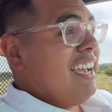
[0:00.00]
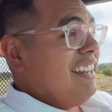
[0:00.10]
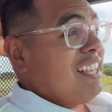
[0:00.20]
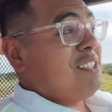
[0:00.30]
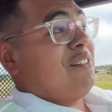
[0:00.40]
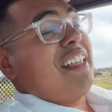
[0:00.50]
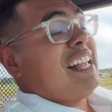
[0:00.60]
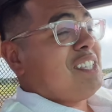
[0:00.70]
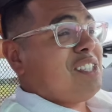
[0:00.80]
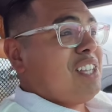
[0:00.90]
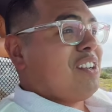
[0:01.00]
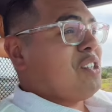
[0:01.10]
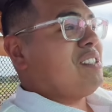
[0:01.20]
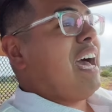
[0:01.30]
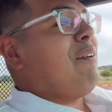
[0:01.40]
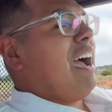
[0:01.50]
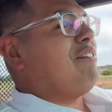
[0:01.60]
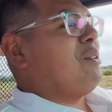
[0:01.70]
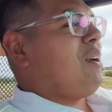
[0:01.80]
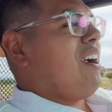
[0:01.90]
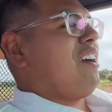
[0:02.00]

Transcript: And that's the shoes I would have to wear,